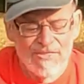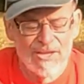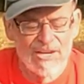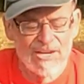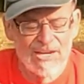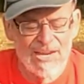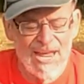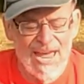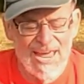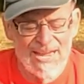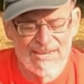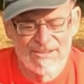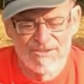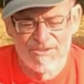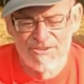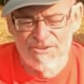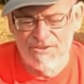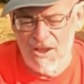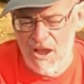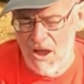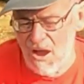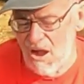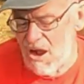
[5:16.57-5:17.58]
the
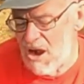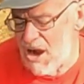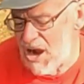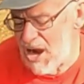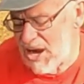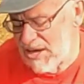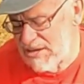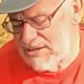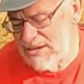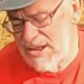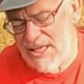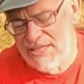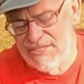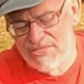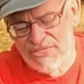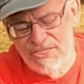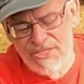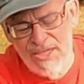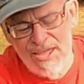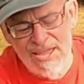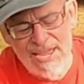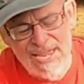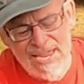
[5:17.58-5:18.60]
lens on
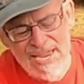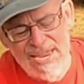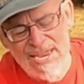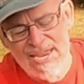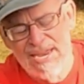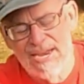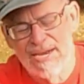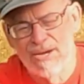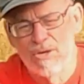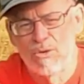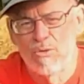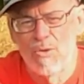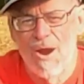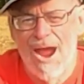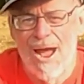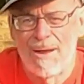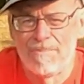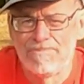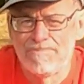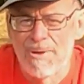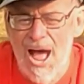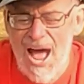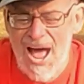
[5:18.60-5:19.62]
the
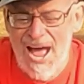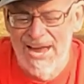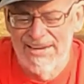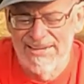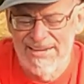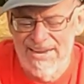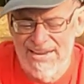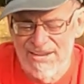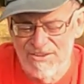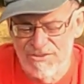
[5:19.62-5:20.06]
ground pod